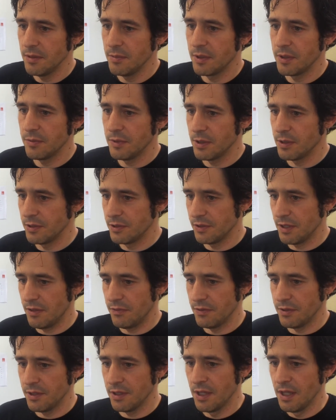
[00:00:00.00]
but we also
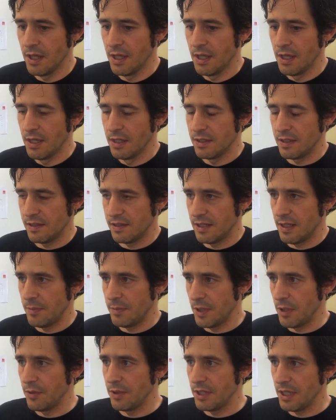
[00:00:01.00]
have a test lab
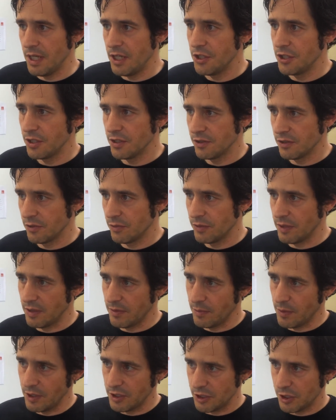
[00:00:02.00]
now in Asia, so we are
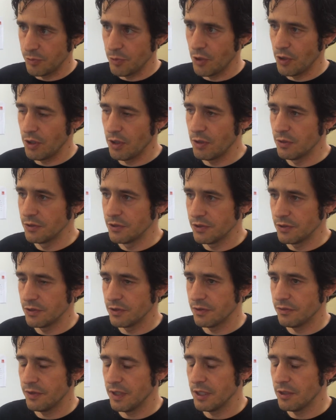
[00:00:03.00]
much more close to
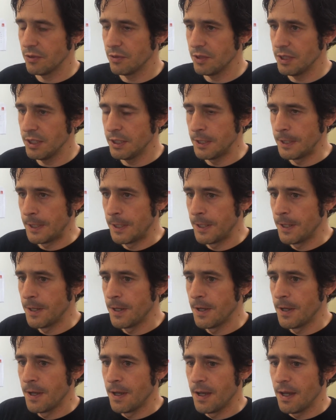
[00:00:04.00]
the factory.
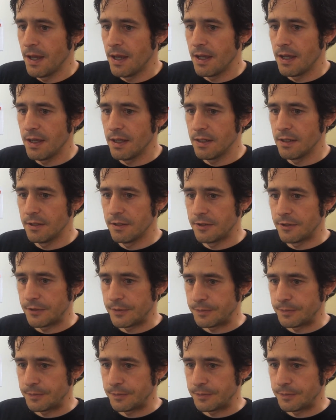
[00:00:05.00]
And